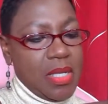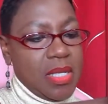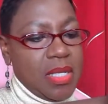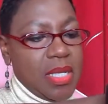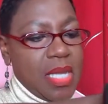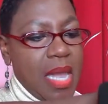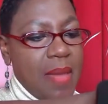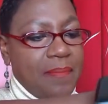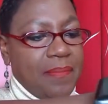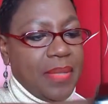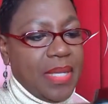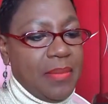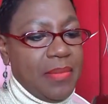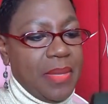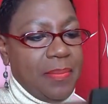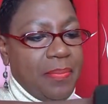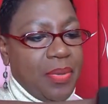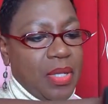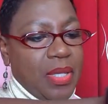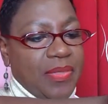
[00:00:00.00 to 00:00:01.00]
Yep, let
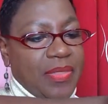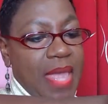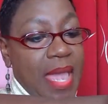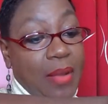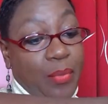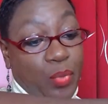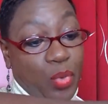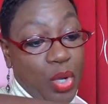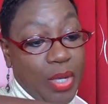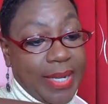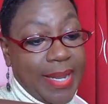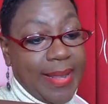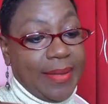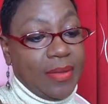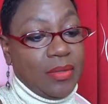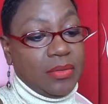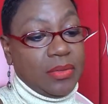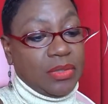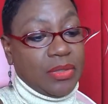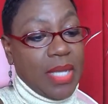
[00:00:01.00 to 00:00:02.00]
me pull that one
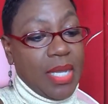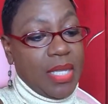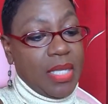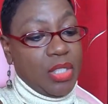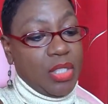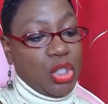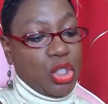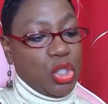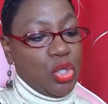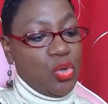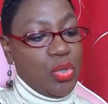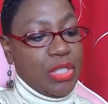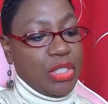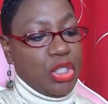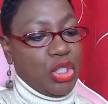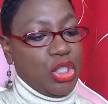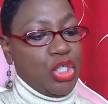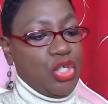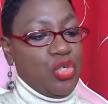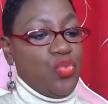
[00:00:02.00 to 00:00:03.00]
out so I can show it
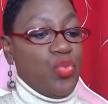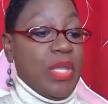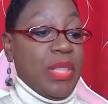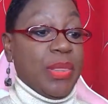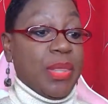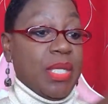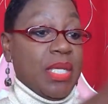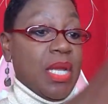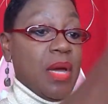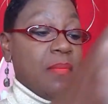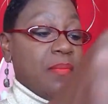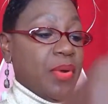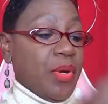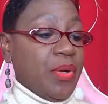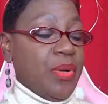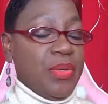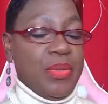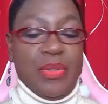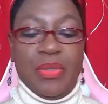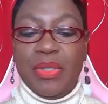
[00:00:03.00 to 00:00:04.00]
to you with the
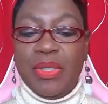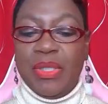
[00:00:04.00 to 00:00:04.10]
number.